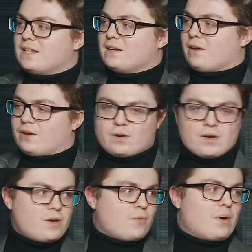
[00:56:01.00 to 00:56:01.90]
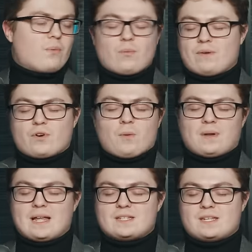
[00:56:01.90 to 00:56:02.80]
in we've got
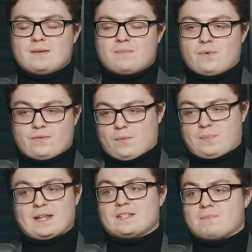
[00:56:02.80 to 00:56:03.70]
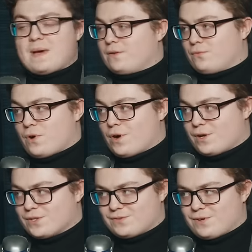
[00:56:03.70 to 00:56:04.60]
plenty men of
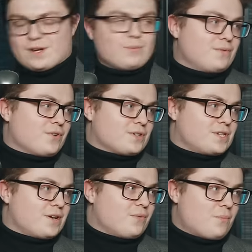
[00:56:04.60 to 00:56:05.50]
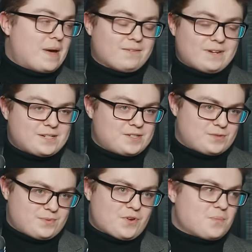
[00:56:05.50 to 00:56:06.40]
words, right? Yeah. Men of
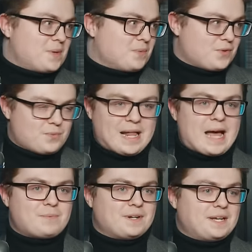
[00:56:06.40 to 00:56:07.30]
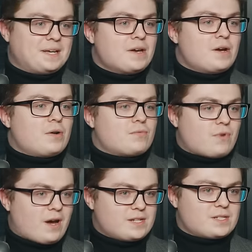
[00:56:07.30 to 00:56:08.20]
letters. We've got people who will happily
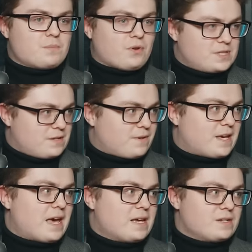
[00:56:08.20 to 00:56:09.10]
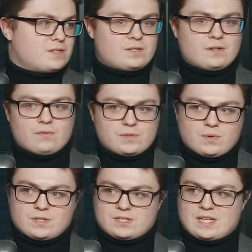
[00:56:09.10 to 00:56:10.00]
write and pontificate, you know, to
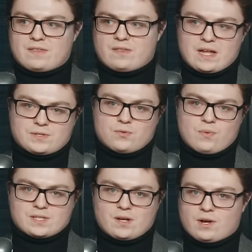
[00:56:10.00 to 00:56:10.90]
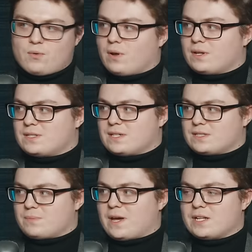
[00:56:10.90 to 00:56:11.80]
what extent that's always high quality is
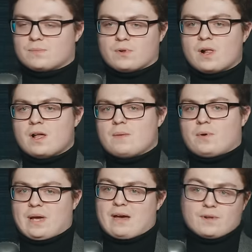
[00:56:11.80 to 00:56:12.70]
debatable. Mm. But we have